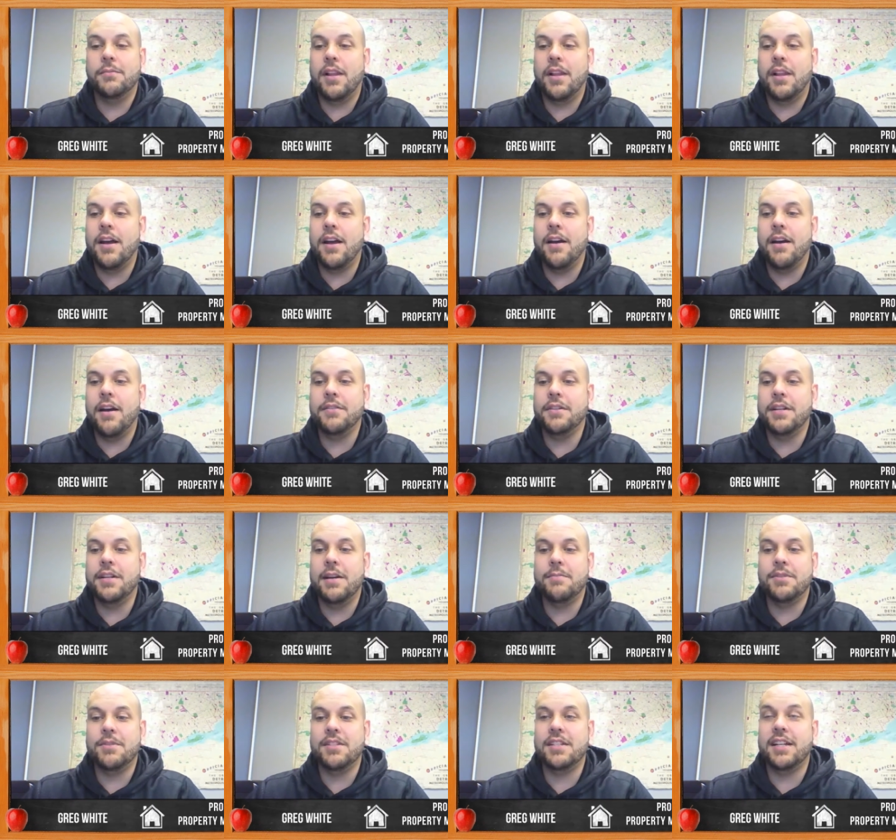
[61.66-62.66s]

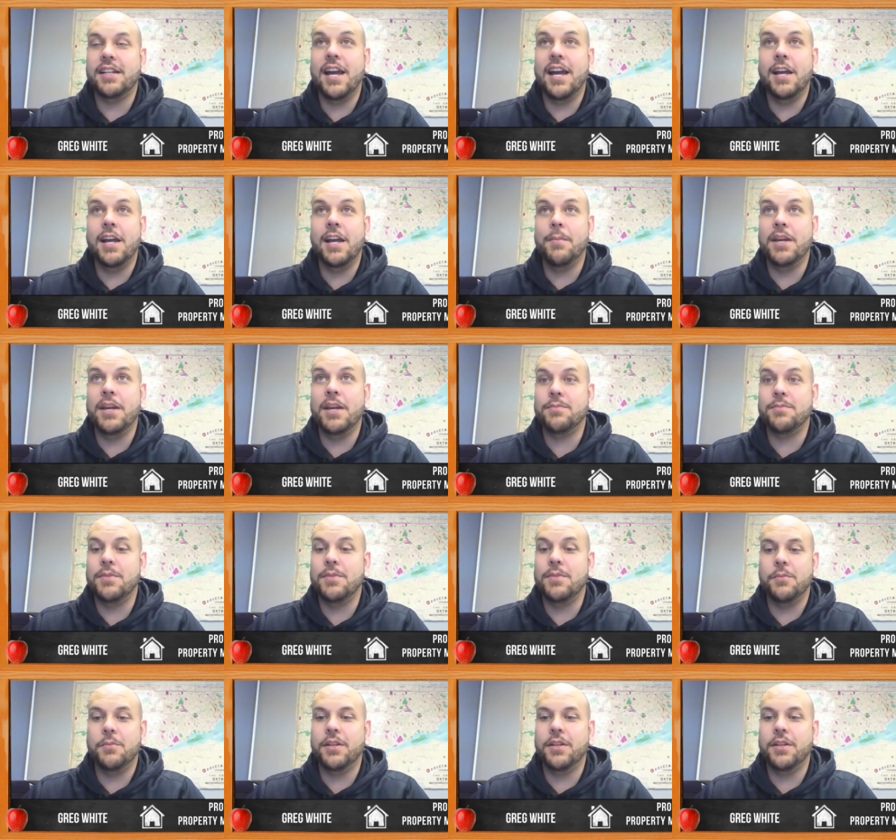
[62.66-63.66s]
oftentimes it's a guy in a
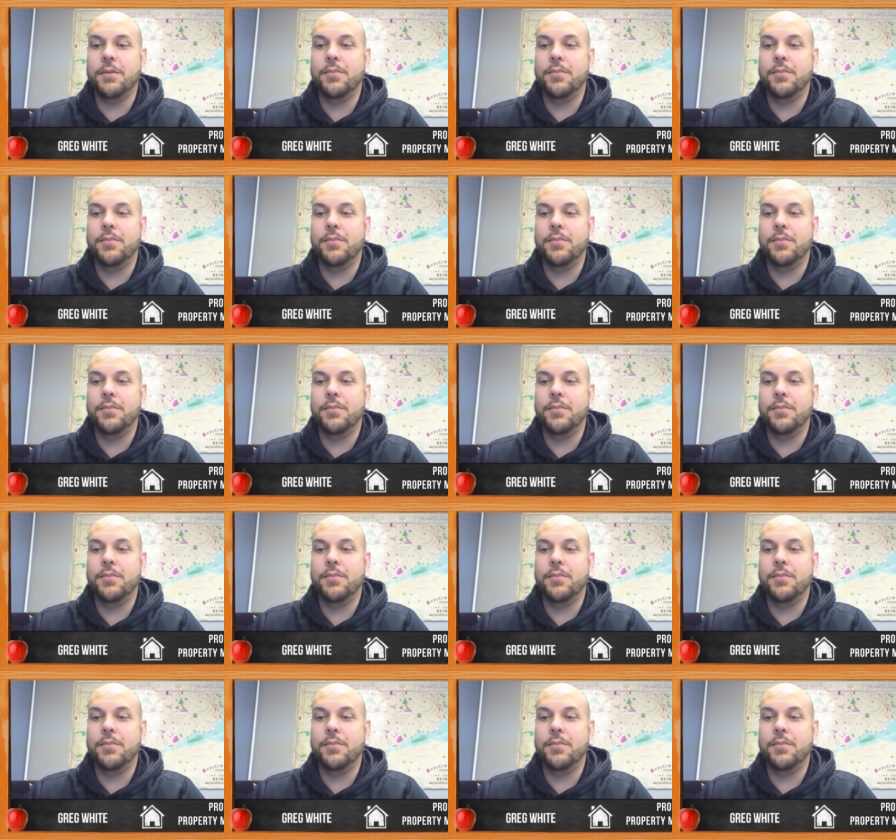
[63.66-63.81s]
basement with a